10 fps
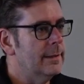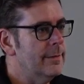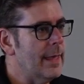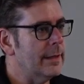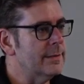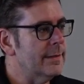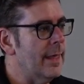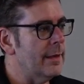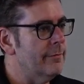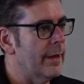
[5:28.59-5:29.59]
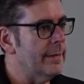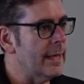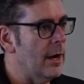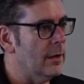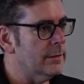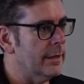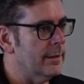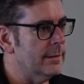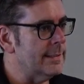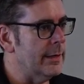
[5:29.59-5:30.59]
Then you then you find the character
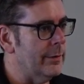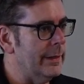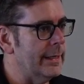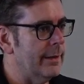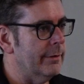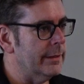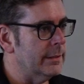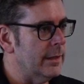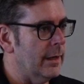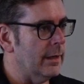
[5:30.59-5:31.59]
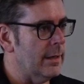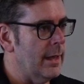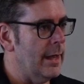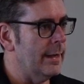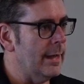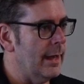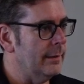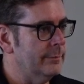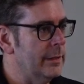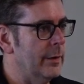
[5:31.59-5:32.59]
secretly giving the dog a uh,
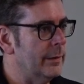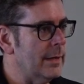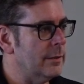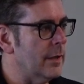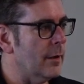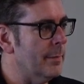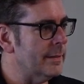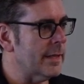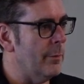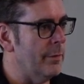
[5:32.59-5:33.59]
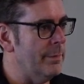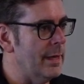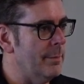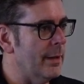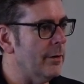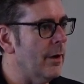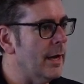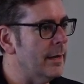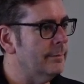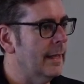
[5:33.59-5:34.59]
you know a dog biscuit with peanut butter on
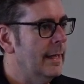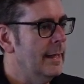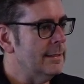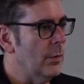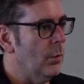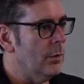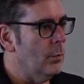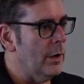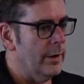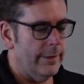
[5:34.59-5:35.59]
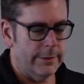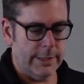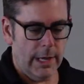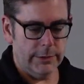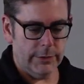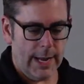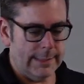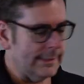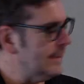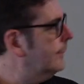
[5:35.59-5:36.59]
it. So what where are those
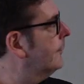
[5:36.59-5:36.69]
contrasts?